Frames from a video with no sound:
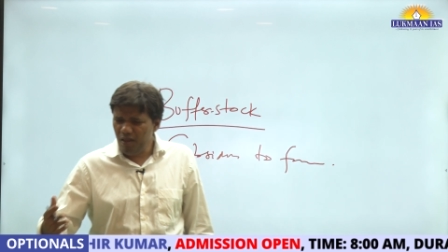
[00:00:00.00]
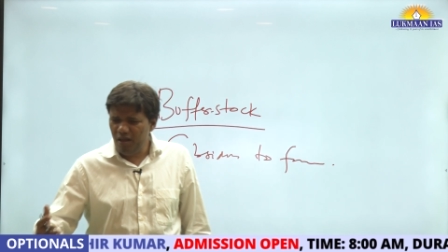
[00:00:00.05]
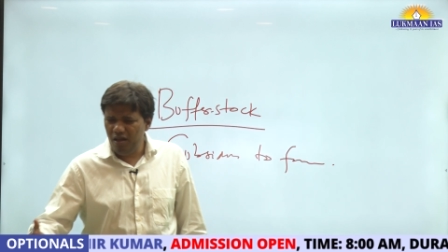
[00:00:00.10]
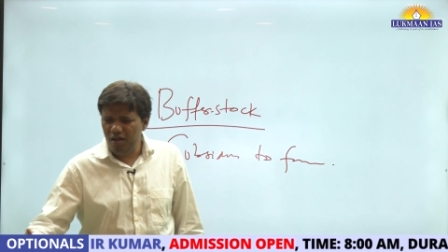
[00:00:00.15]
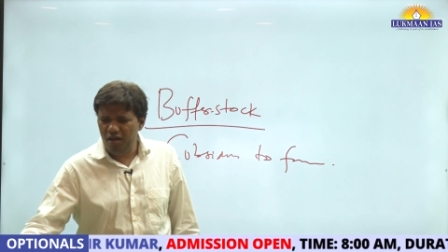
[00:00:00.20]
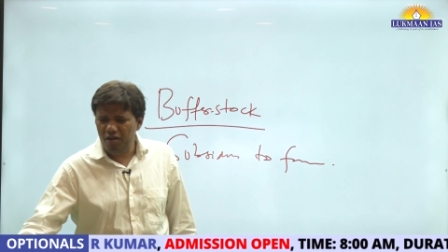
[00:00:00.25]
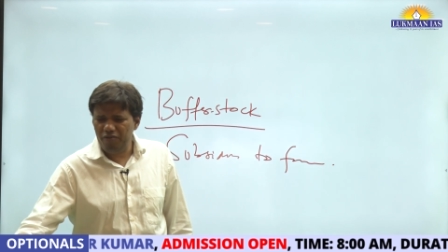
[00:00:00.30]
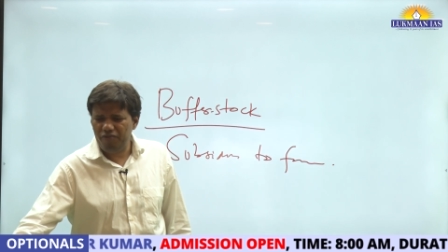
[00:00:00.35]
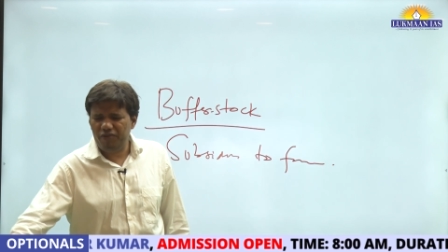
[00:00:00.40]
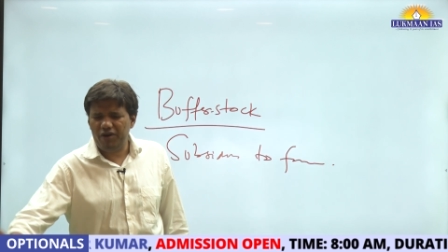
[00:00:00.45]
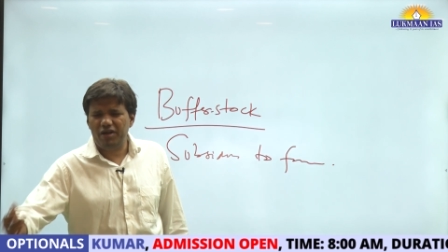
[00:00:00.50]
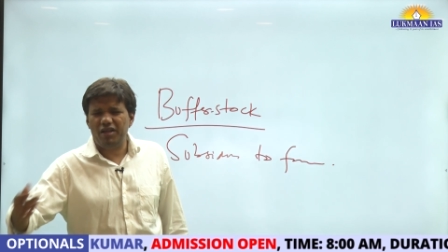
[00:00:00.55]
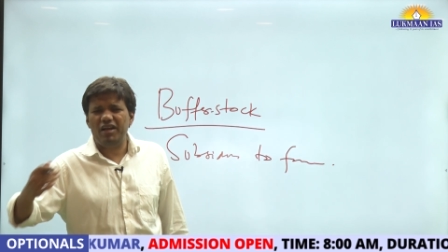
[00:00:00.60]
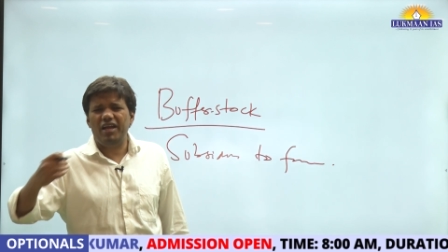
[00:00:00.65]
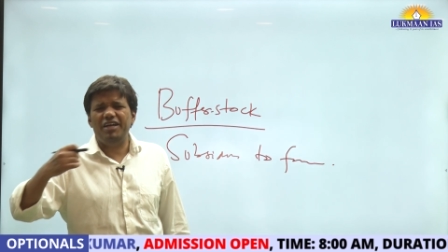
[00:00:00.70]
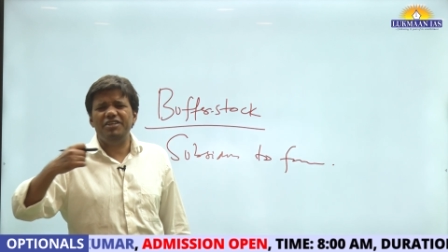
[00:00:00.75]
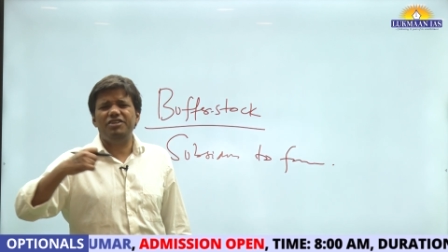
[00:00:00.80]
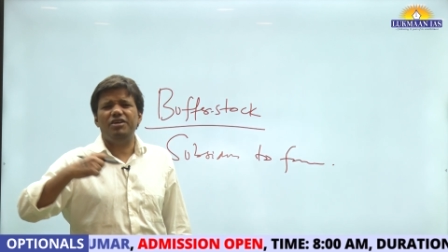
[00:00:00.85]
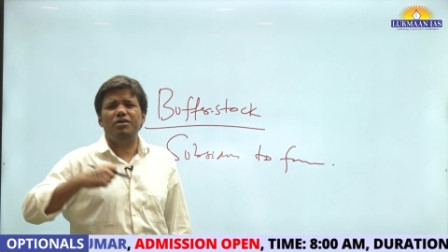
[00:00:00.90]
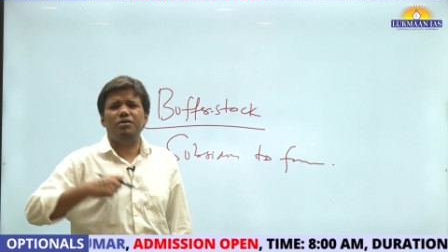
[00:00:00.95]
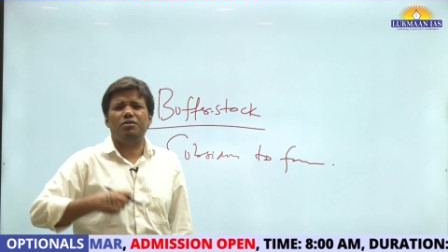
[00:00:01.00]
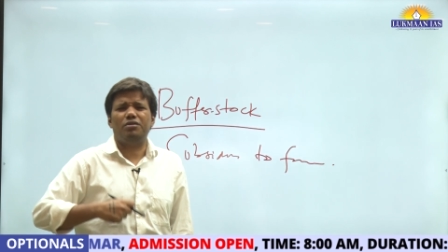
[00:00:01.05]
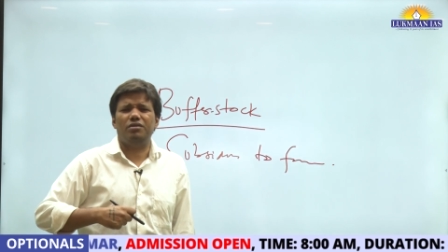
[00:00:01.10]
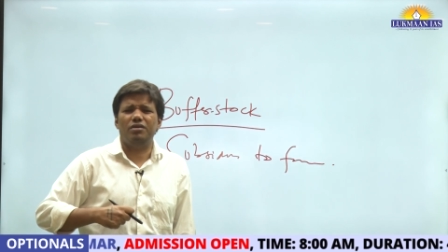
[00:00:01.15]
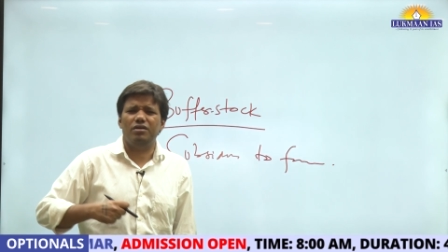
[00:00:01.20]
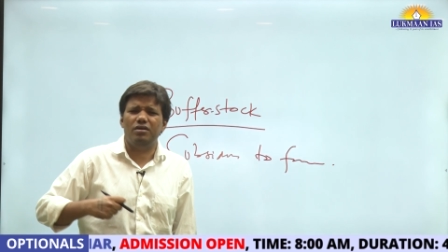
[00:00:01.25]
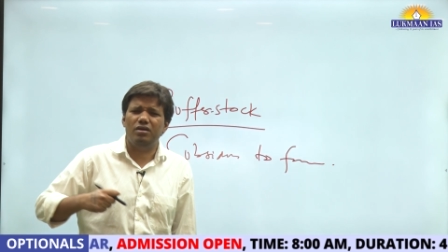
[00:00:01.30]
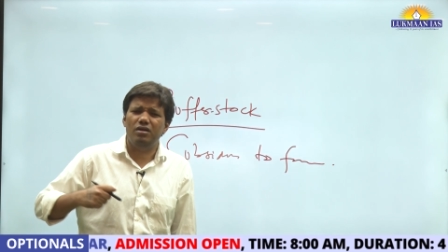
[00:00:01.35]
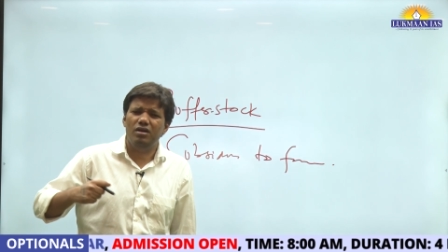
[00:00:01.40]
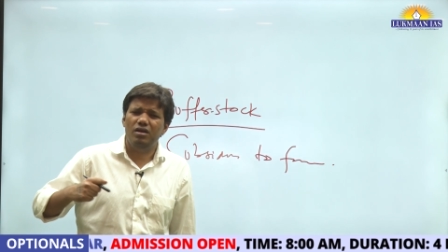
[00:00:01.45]
uh, fertilizers,
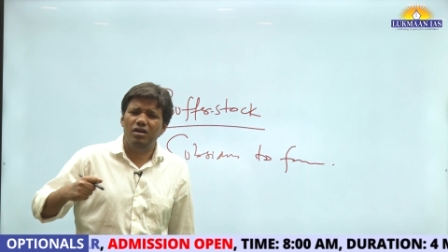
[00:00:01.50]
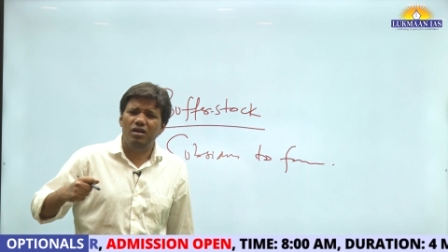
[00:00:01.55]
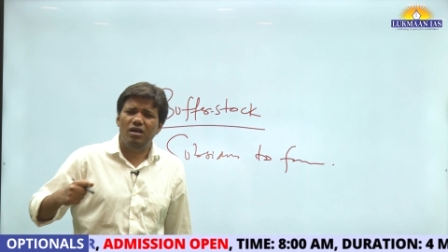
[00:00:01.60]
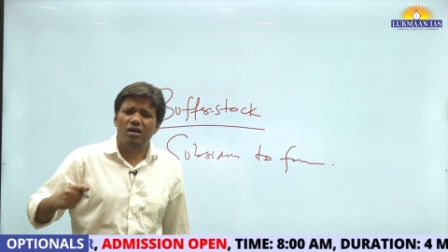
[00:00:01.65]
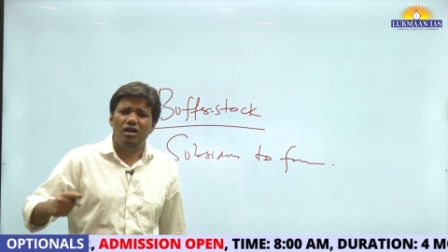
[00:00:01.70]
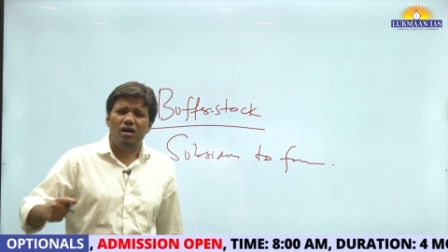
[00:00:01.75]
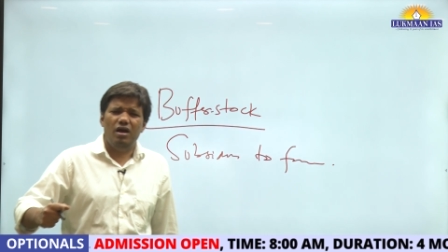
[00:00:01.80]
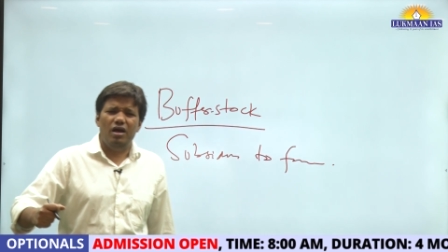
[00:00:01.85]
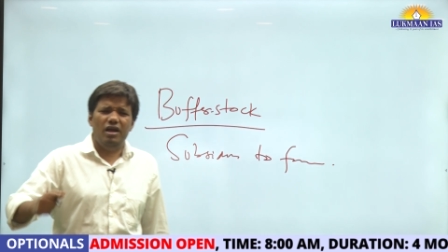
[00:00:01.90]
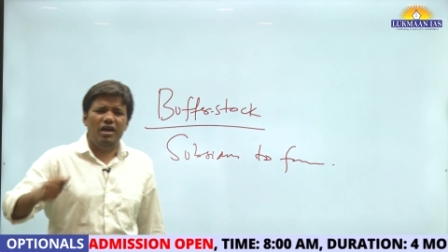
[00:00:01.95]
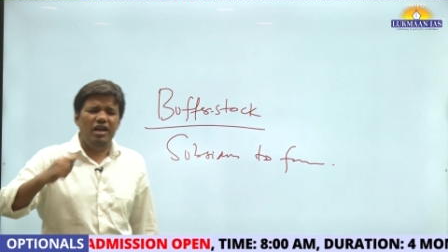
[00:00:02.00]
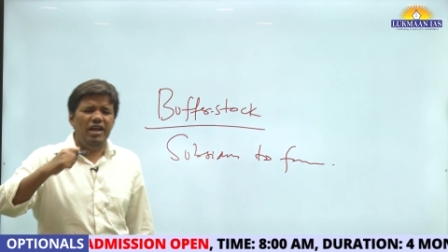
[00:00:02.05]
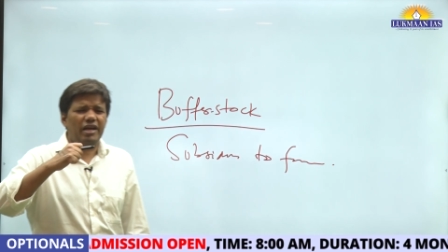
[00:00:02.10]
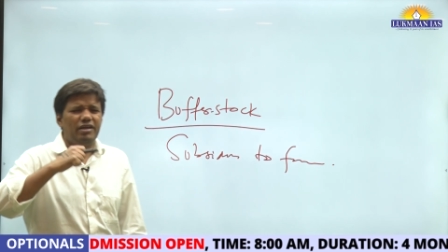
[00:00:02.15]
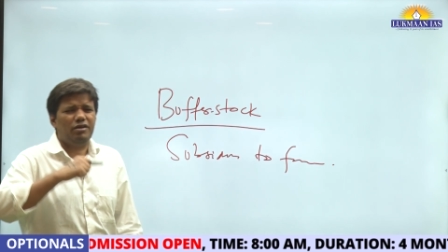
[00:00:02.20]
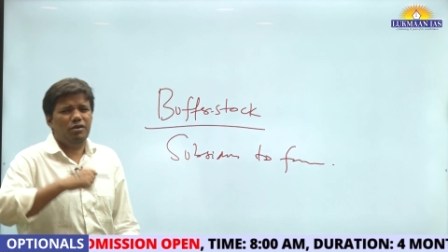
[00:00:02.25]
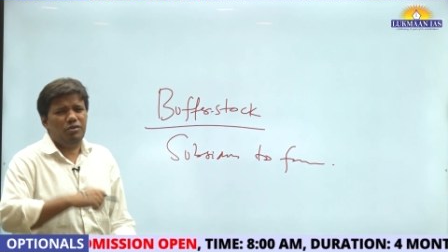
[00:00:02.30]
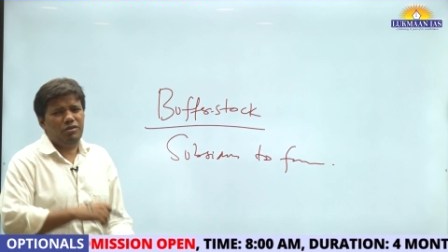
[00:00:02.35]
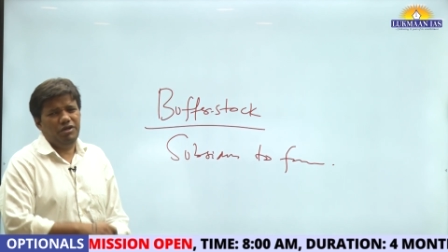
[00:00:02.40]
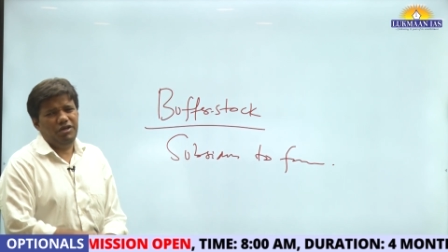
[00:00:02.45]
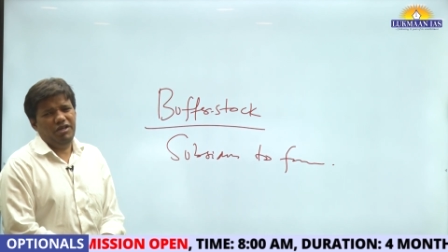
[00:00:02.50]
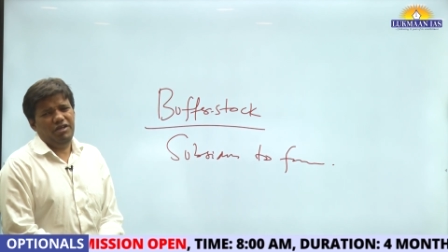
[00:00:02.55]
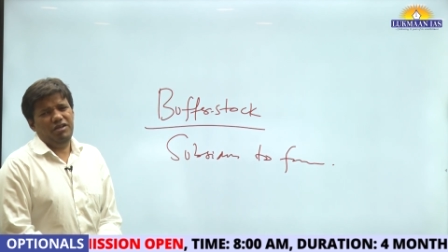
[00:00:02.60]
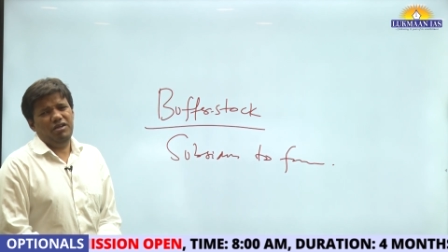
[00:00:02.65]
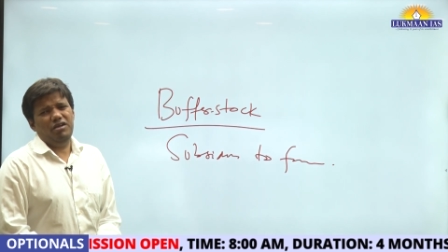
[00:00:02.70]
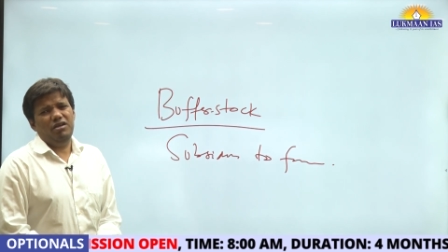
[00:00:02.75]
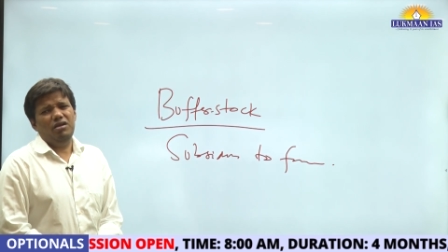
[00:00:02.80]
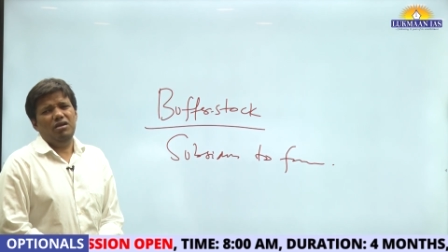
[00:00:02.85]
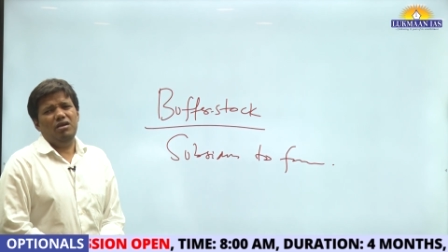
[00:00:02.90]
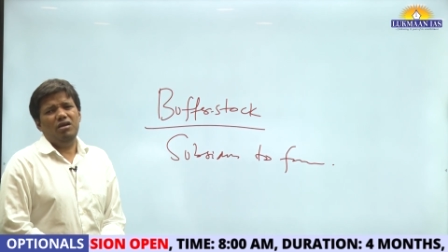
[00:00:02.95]
uh,
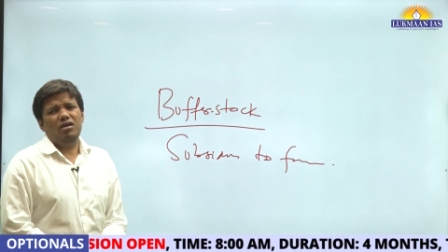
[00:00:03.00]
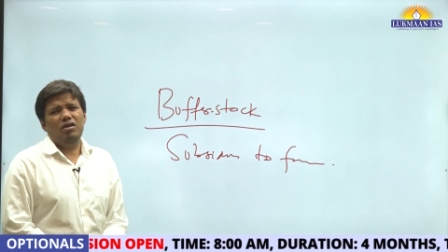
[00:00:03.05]
electricity,